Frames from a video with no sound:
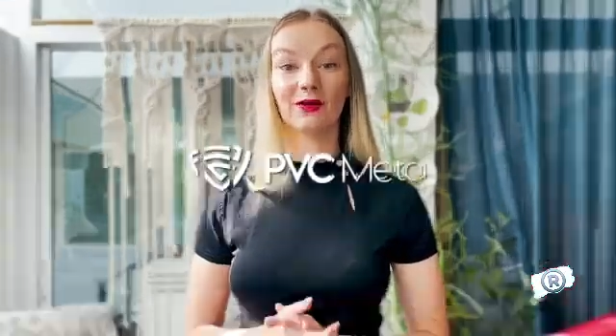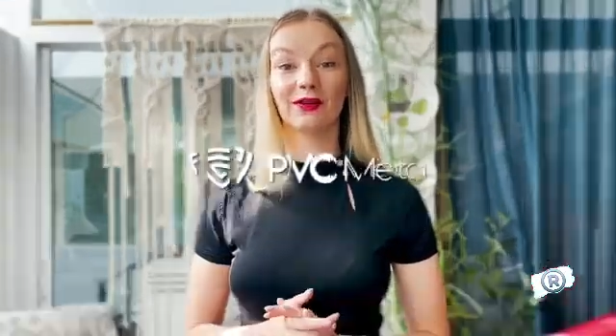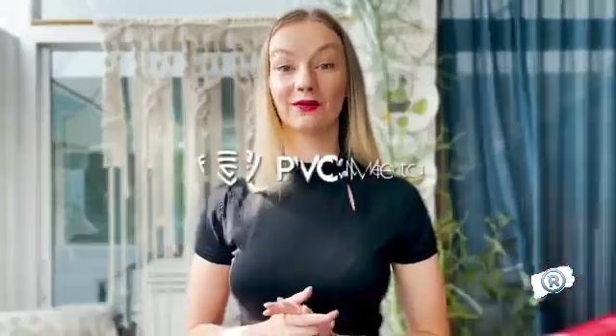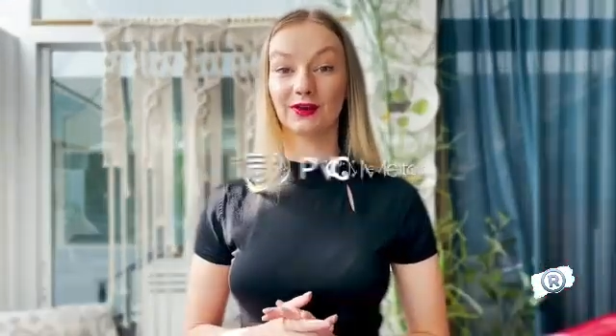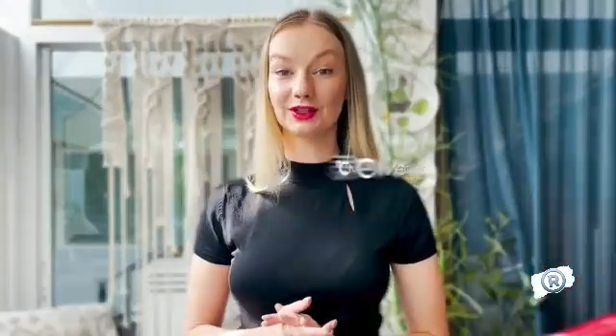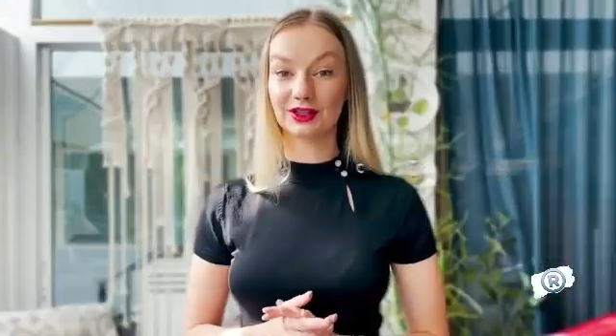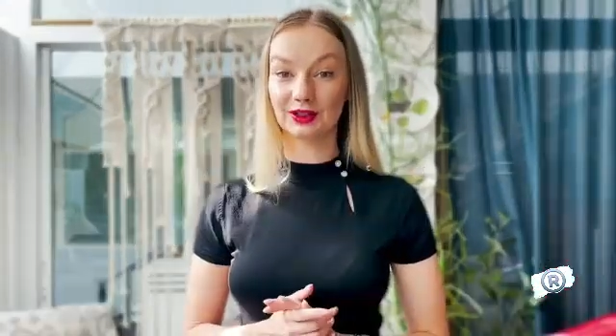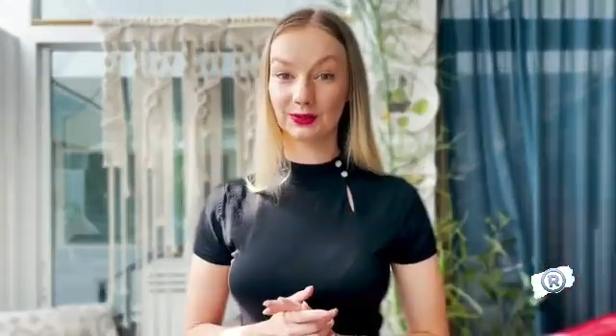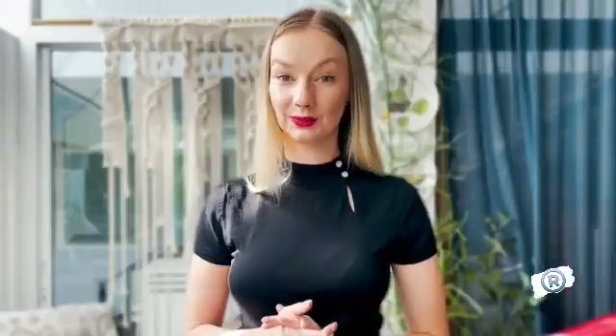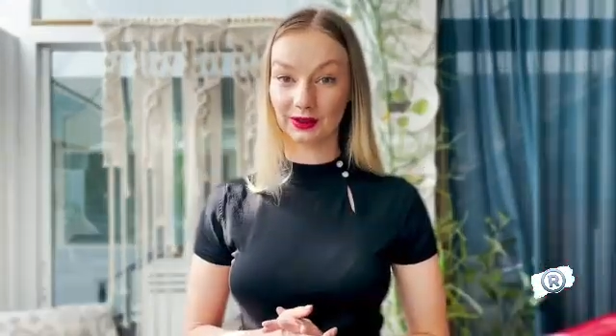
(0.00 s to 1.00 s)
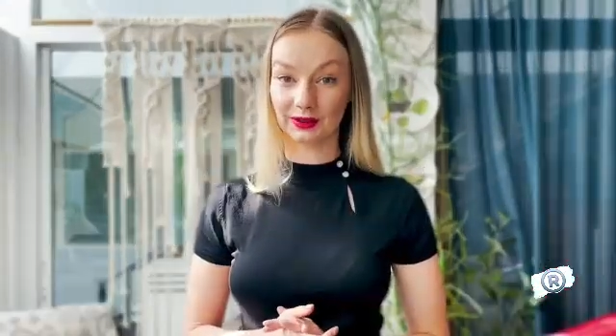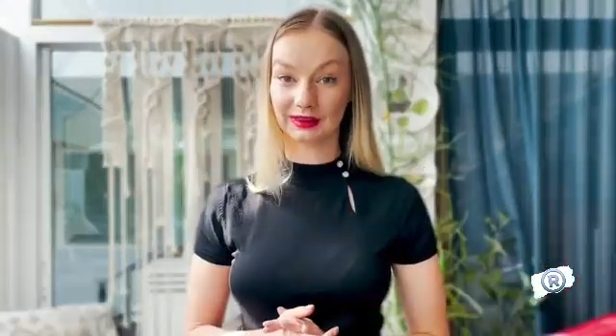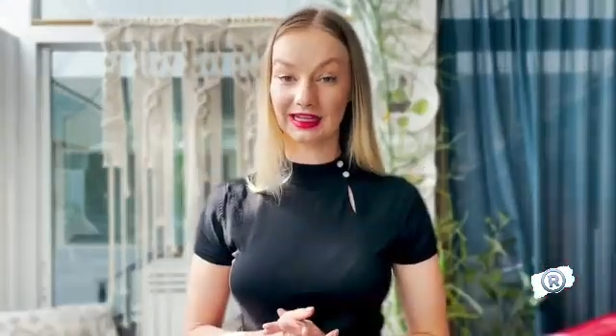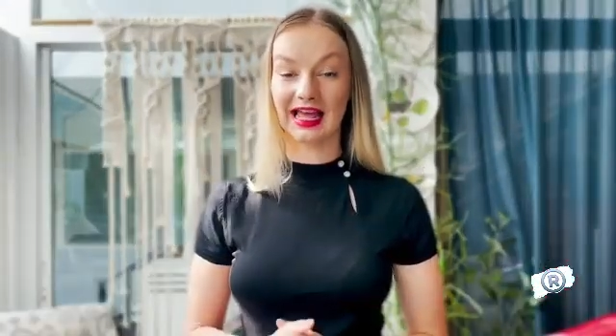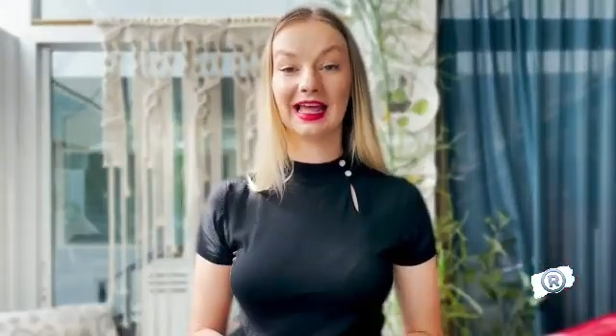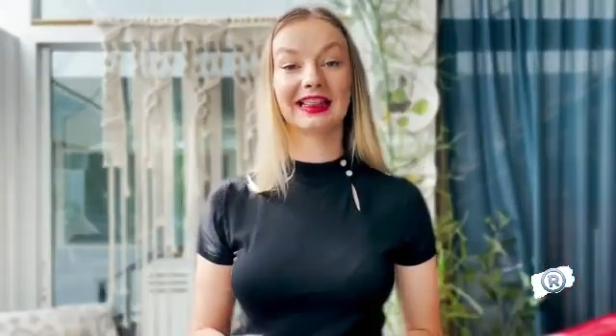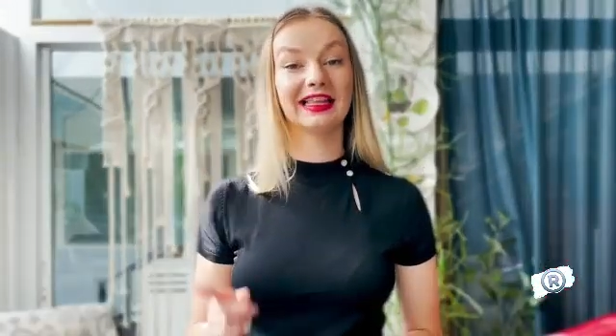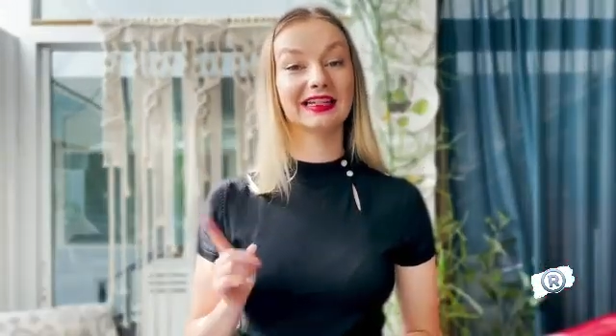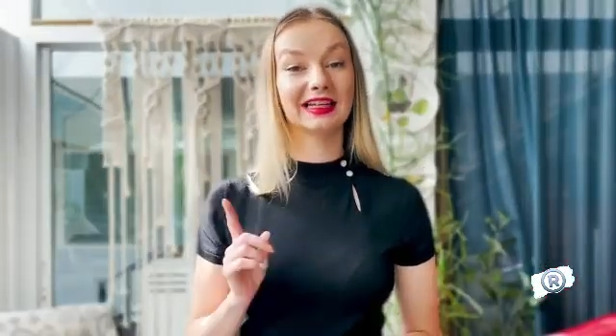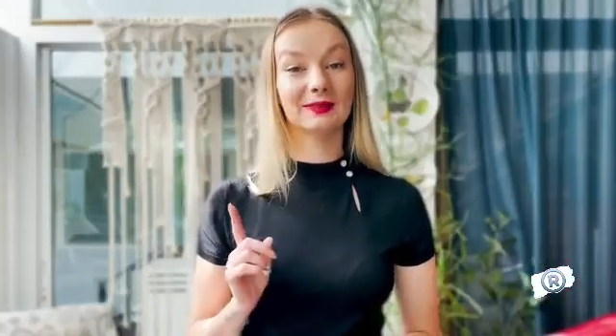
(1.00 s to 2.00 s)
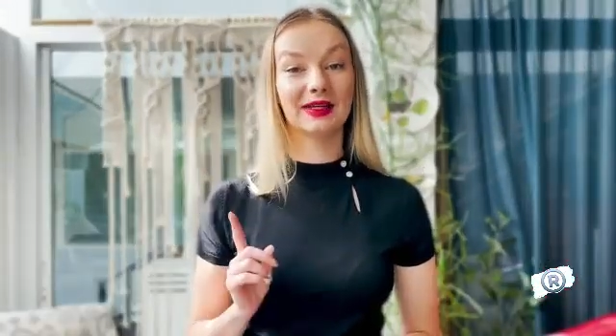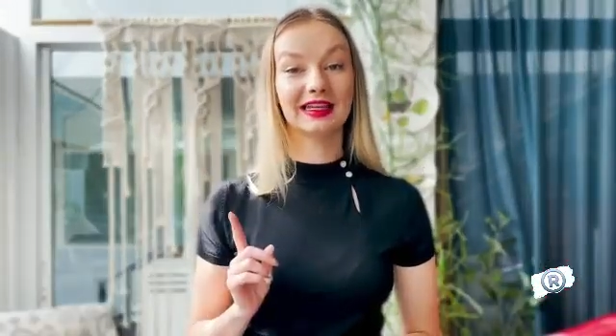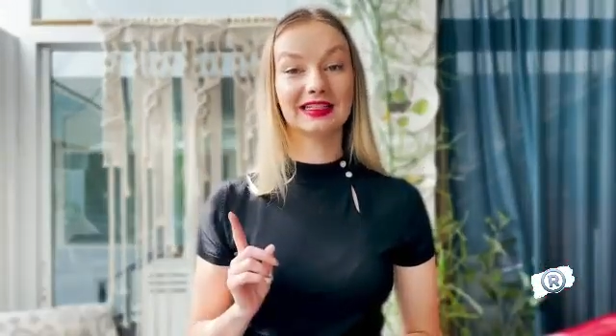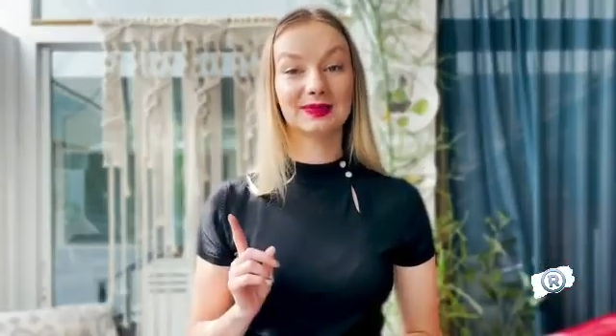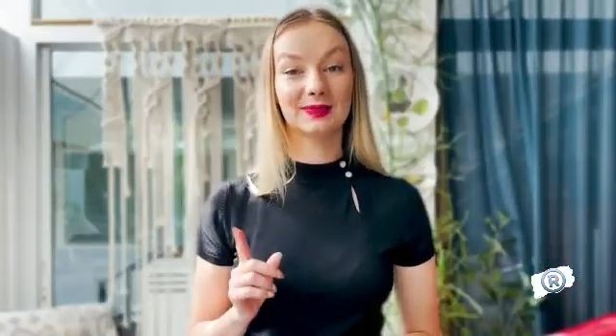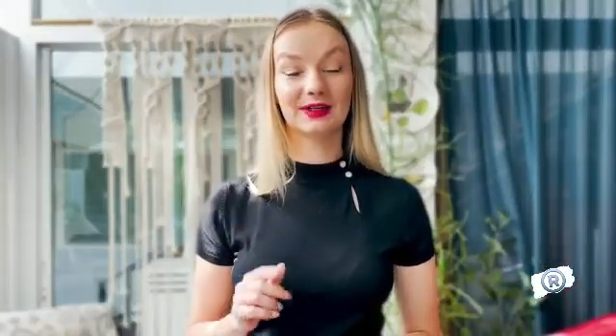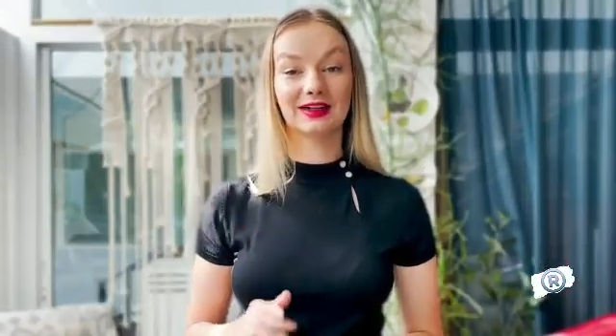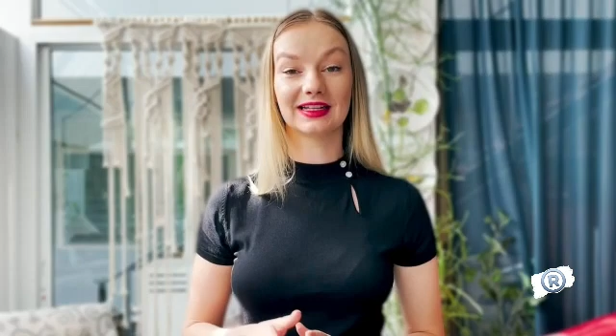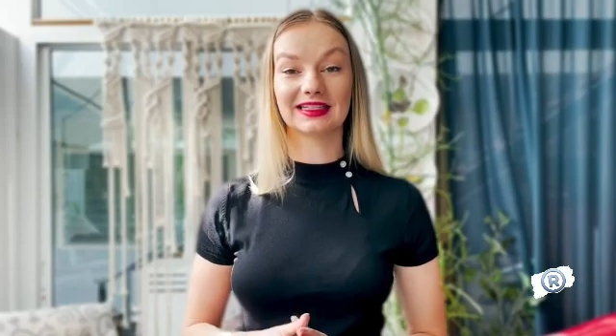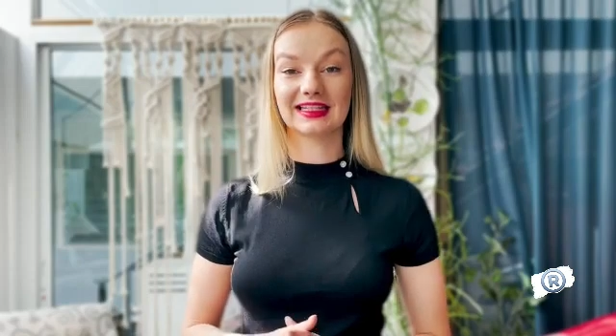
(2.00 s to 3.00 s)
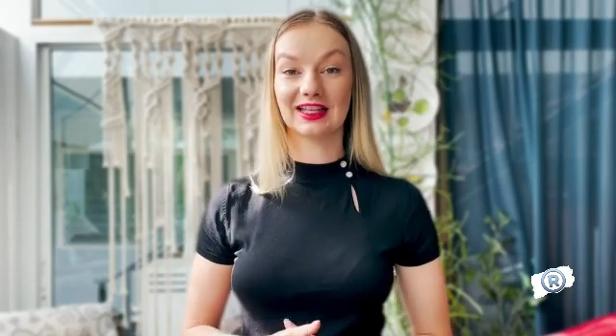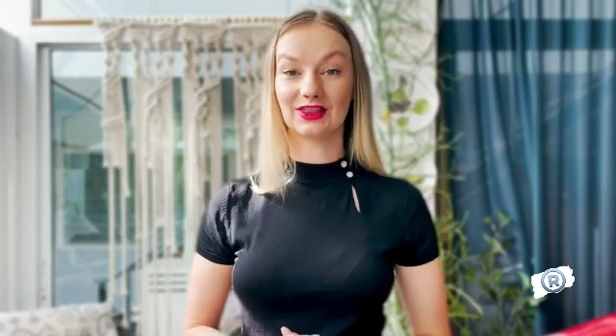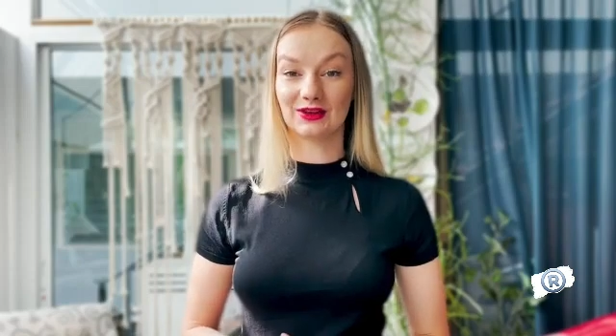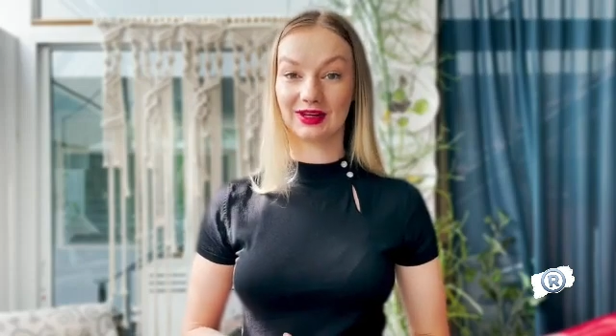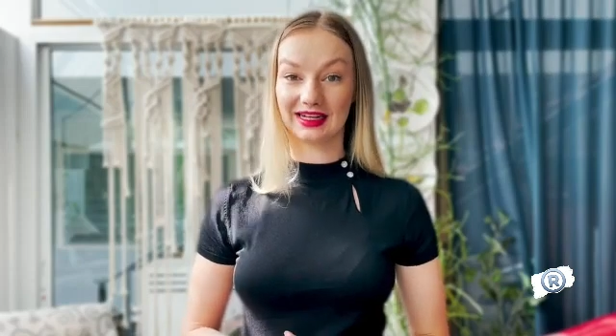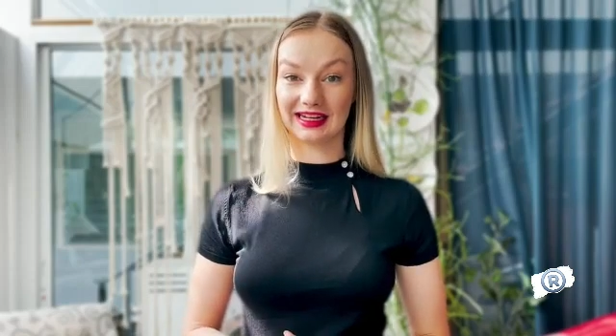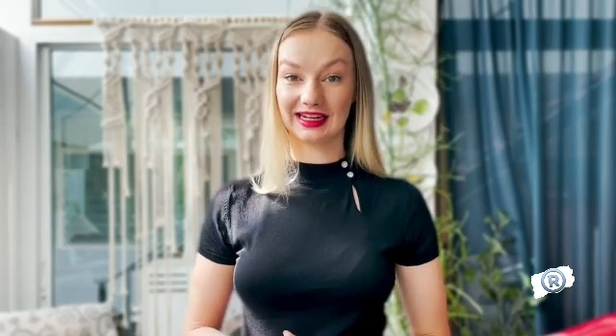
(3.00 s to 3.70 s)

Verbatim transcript: virtual world that can be experienced in 3D.